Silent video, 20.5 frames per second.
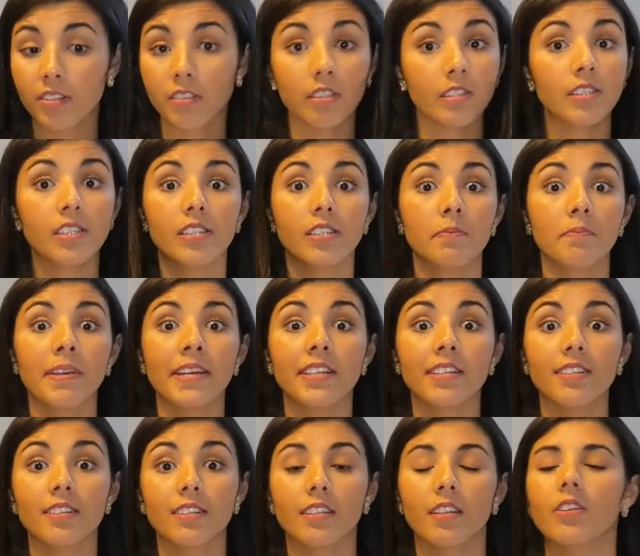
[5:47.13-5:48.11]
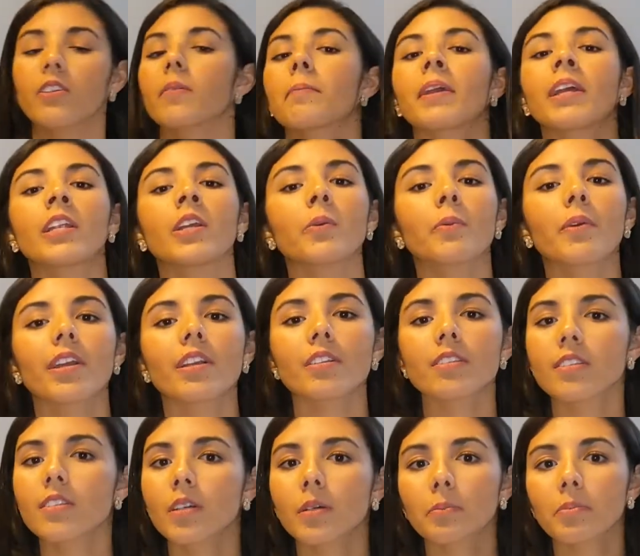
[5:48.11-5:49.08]
to dismiss, there are many
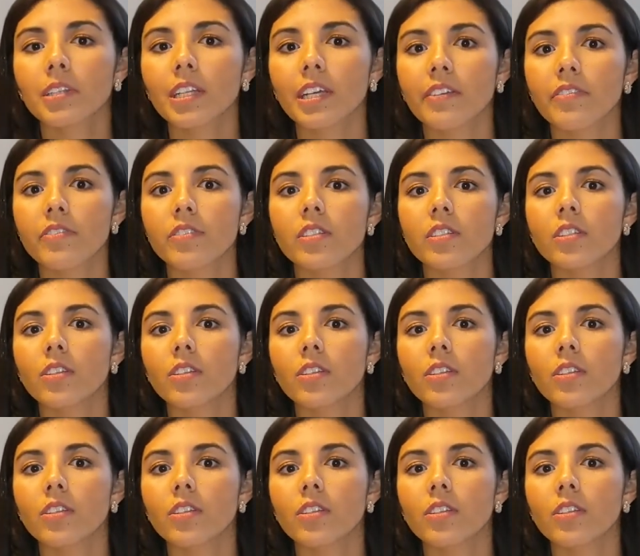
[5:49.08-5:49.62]
ways to uplift.